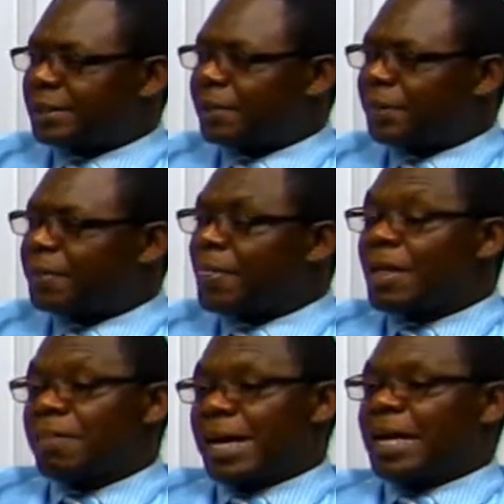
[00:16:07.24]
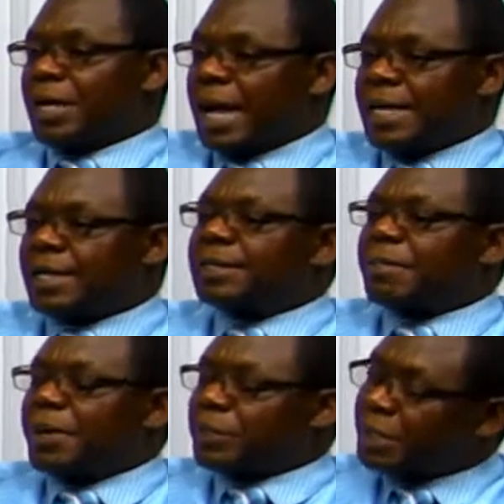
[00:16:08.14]
you know. But I guess the
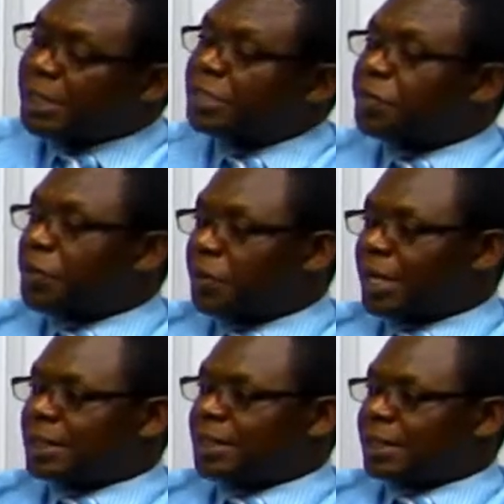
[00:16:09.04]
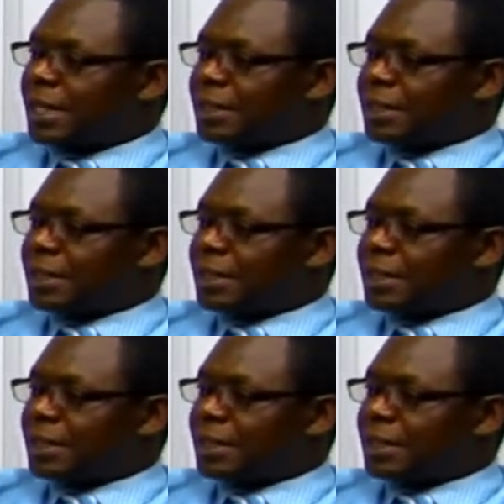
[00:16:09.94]
person doesn't even know that he does